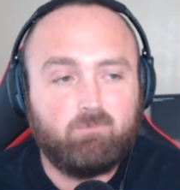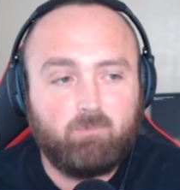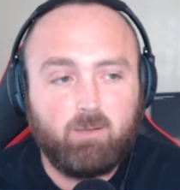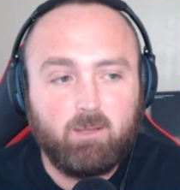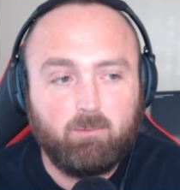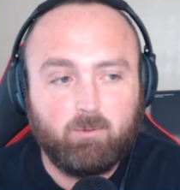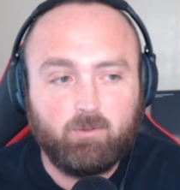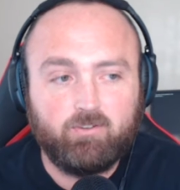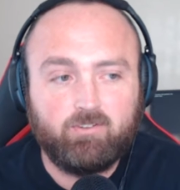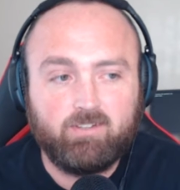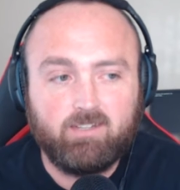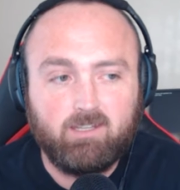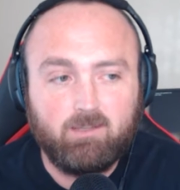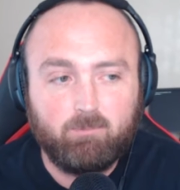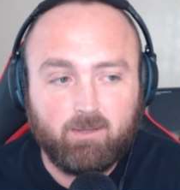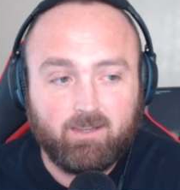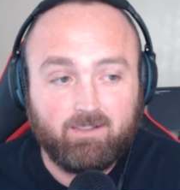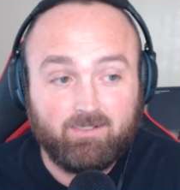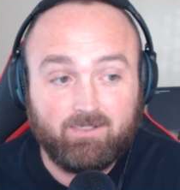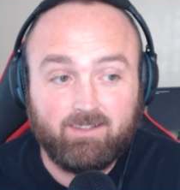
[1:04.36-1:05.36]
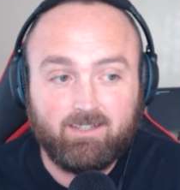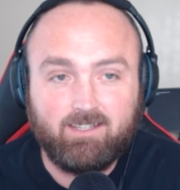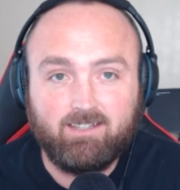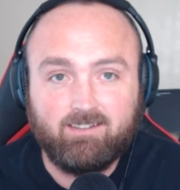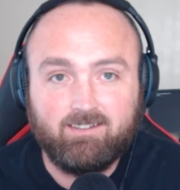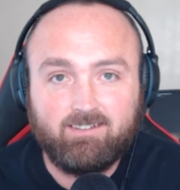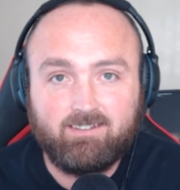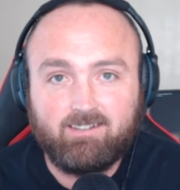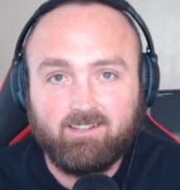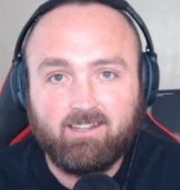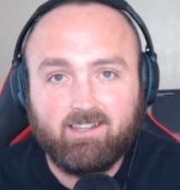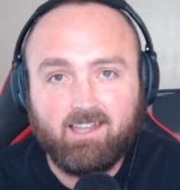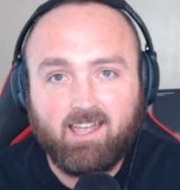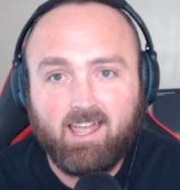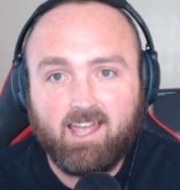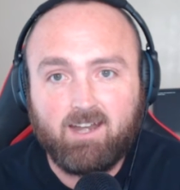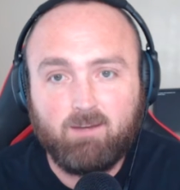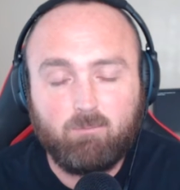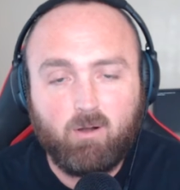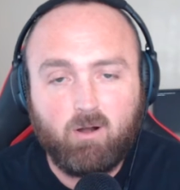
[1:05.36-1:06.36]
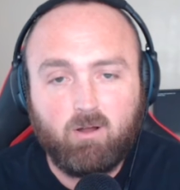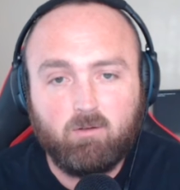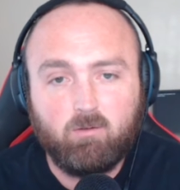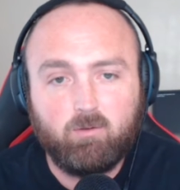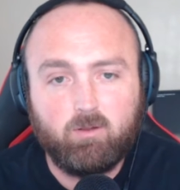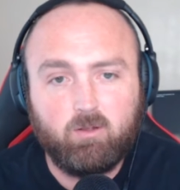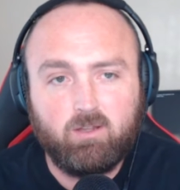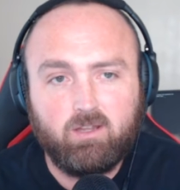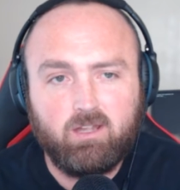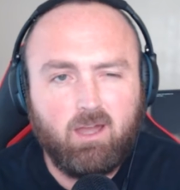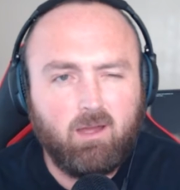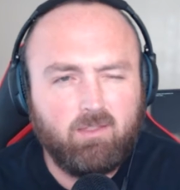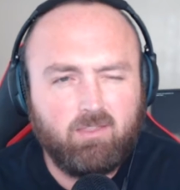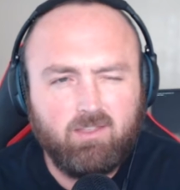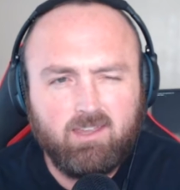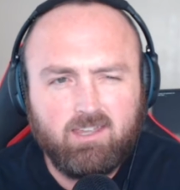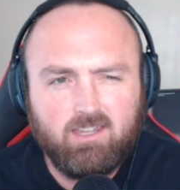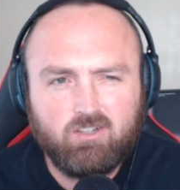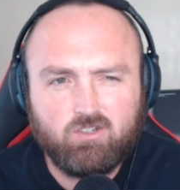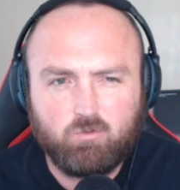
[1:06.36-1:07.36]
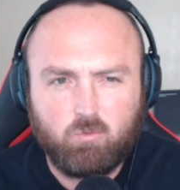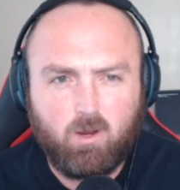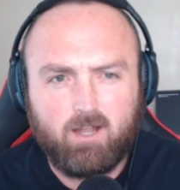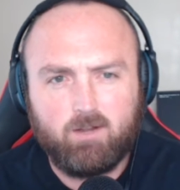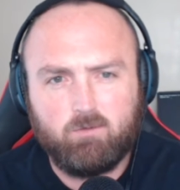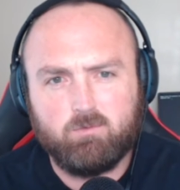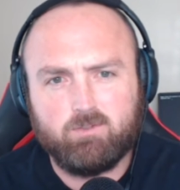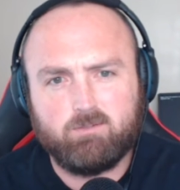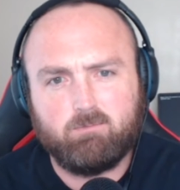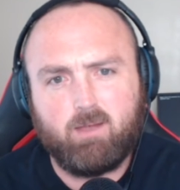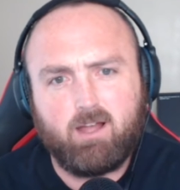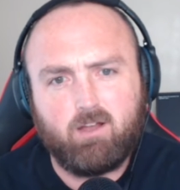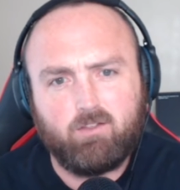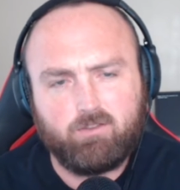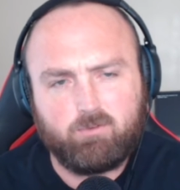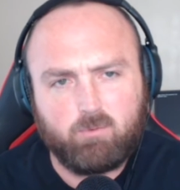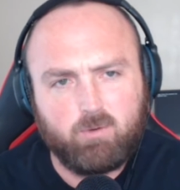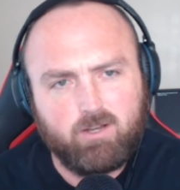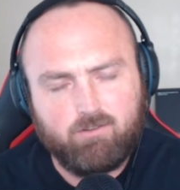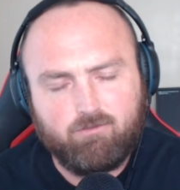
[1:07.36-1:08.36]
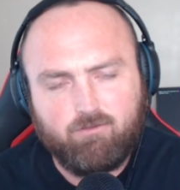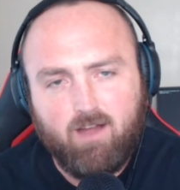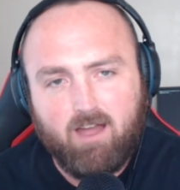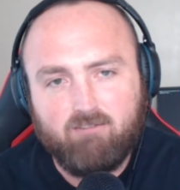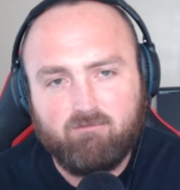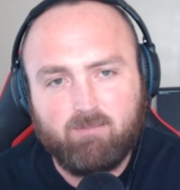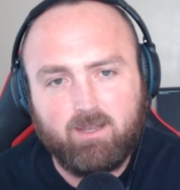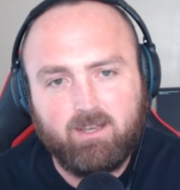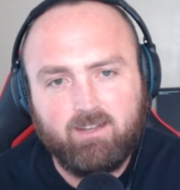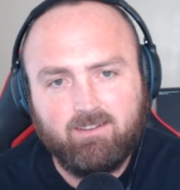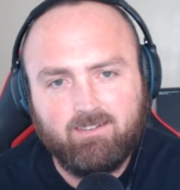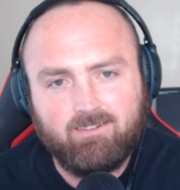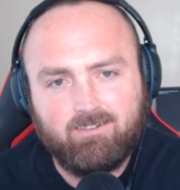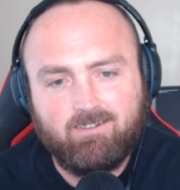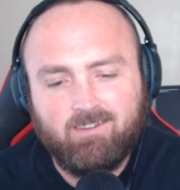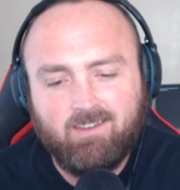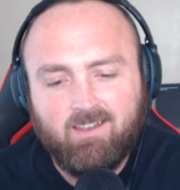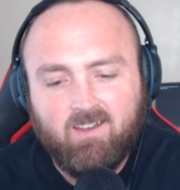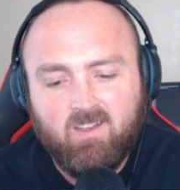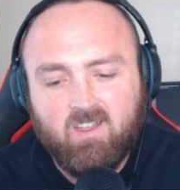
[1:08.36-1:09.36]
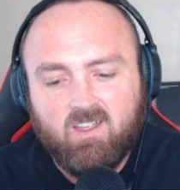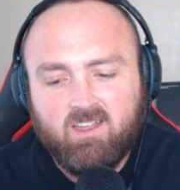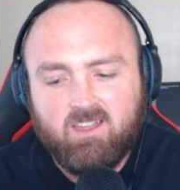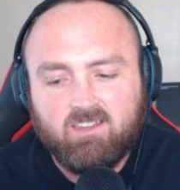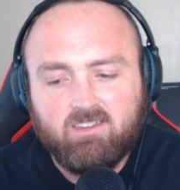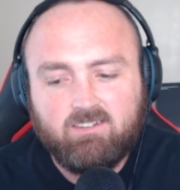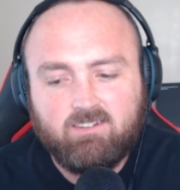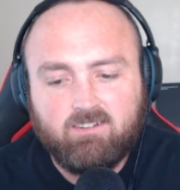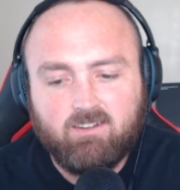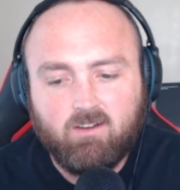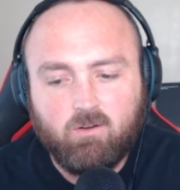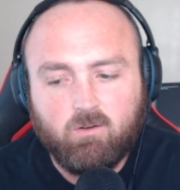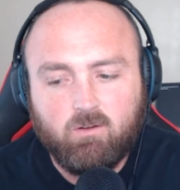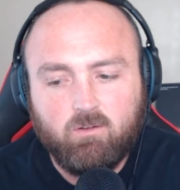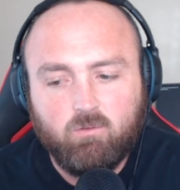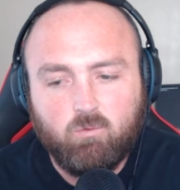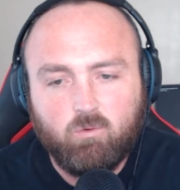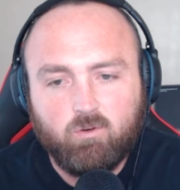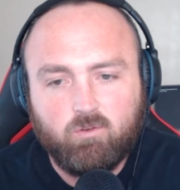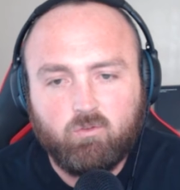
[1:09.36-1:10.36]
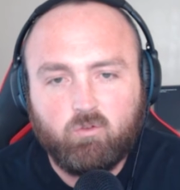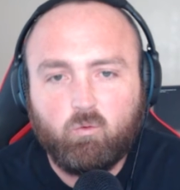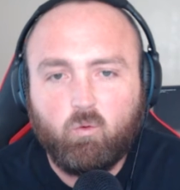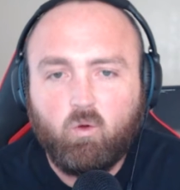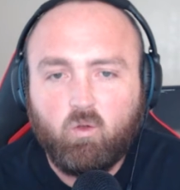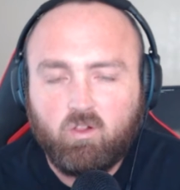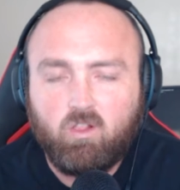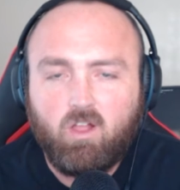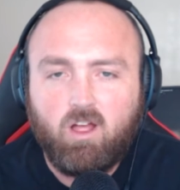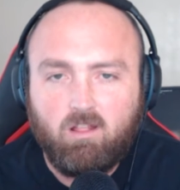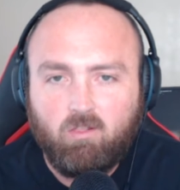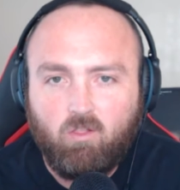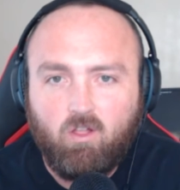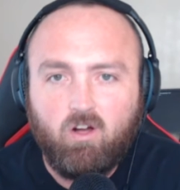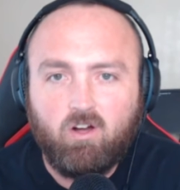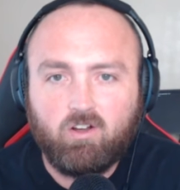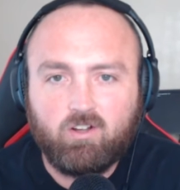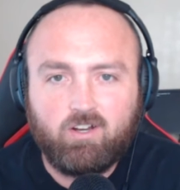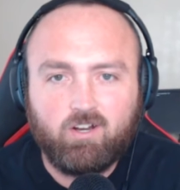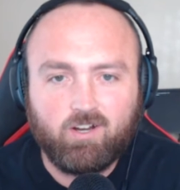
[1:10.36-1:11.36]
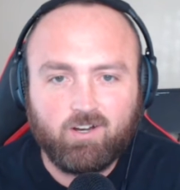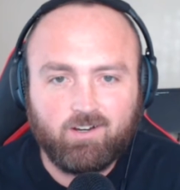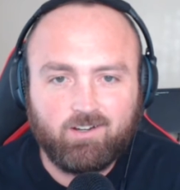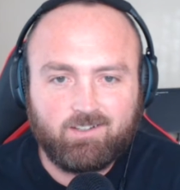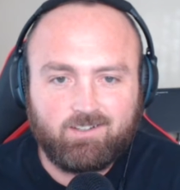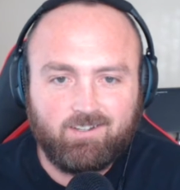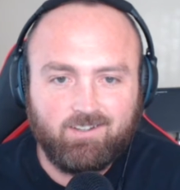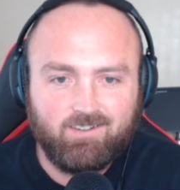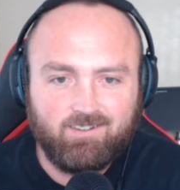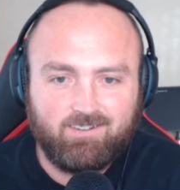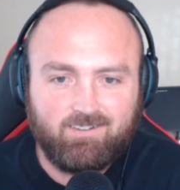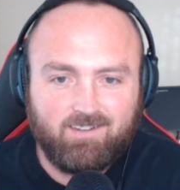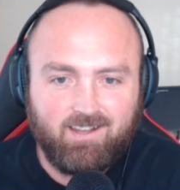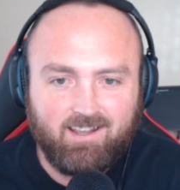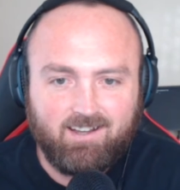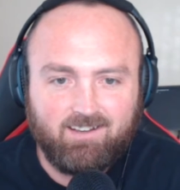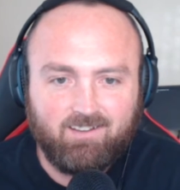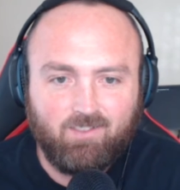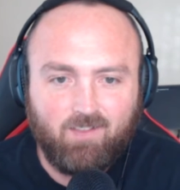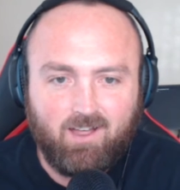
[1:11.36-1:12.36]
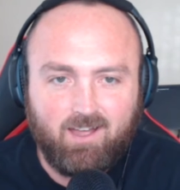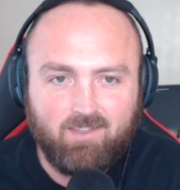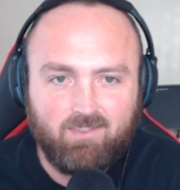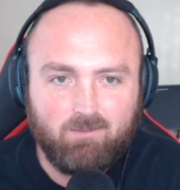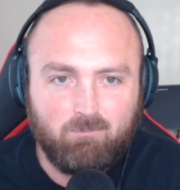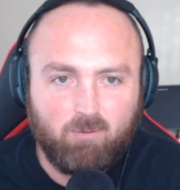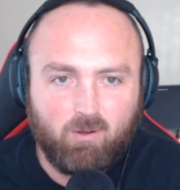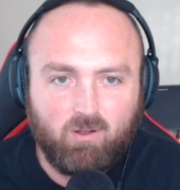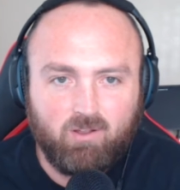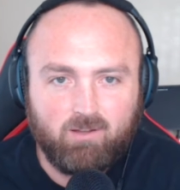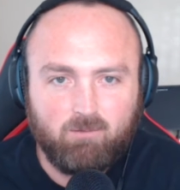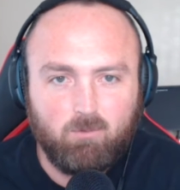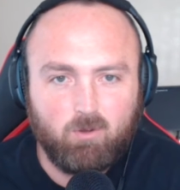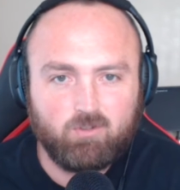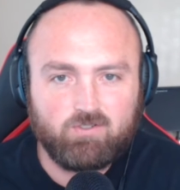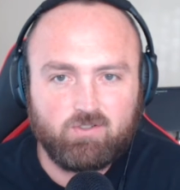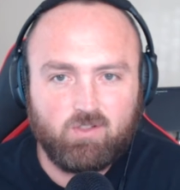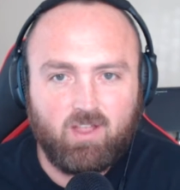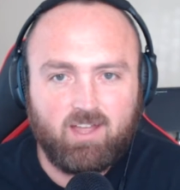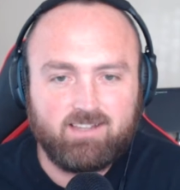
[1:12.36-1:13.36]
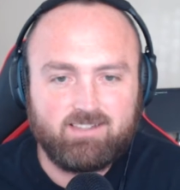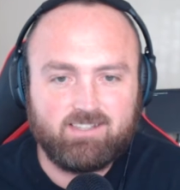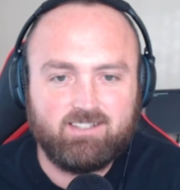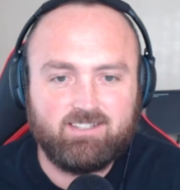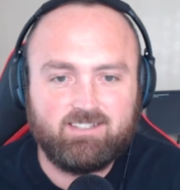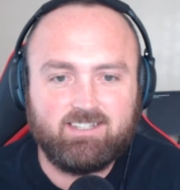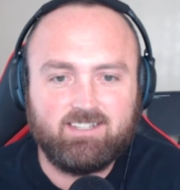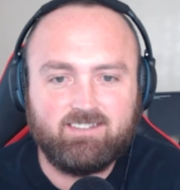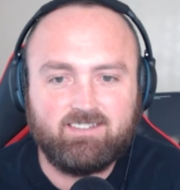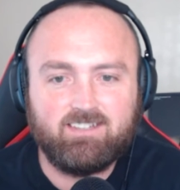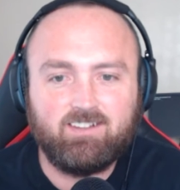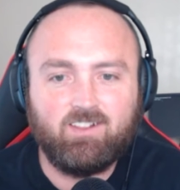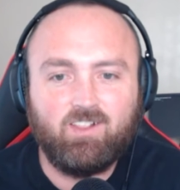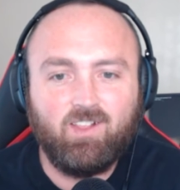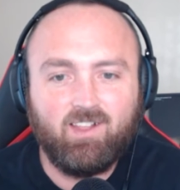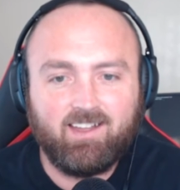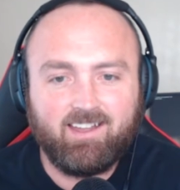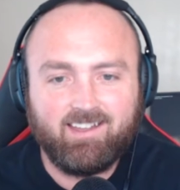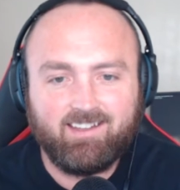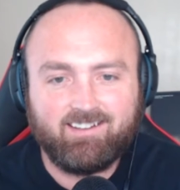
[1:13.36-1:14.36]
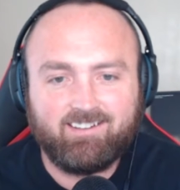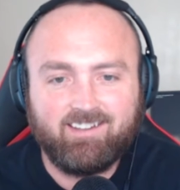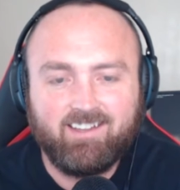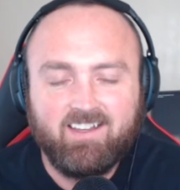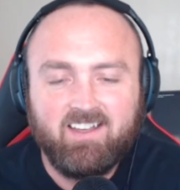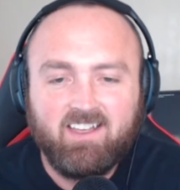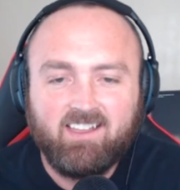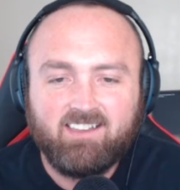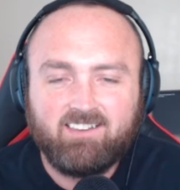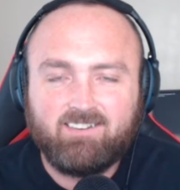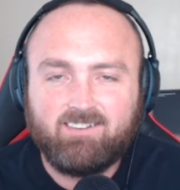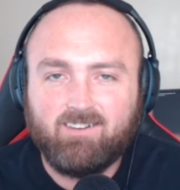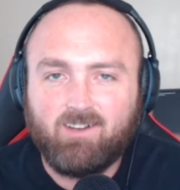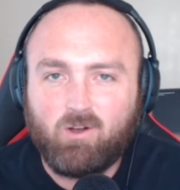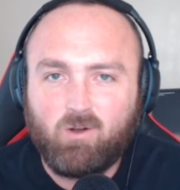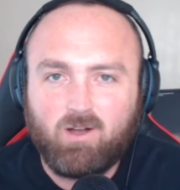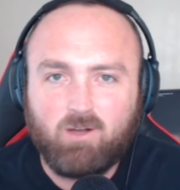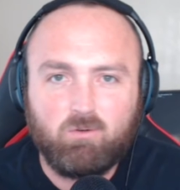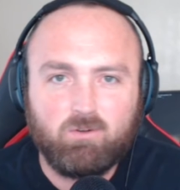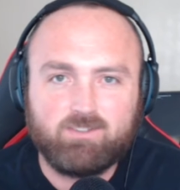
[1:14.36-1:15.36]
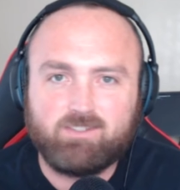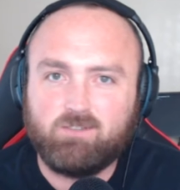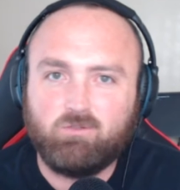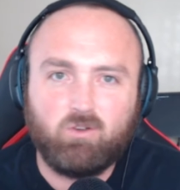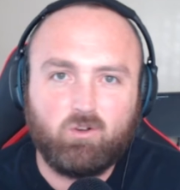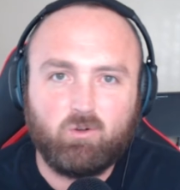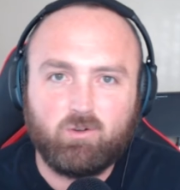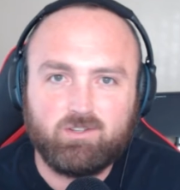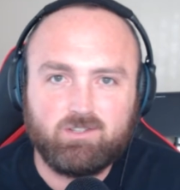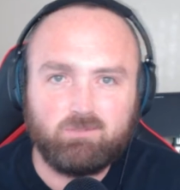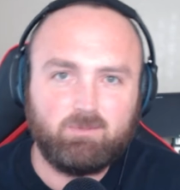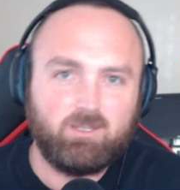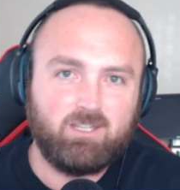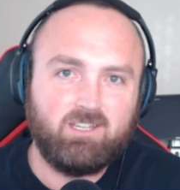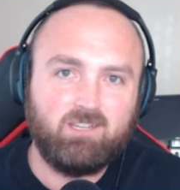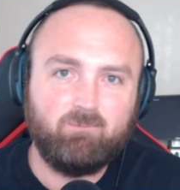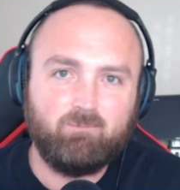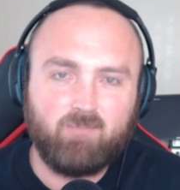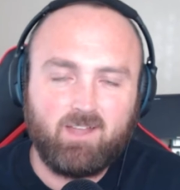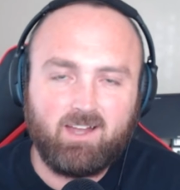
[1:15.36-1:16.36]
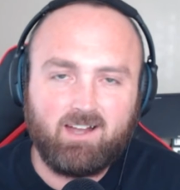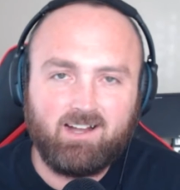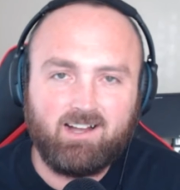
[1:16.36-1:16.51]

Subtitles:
people deep at least, and probably, I think each ride was about 3 to 5 minutes. So it was a lot longer to stand in line than probably most lines at Disneyland. So I wasn't going to be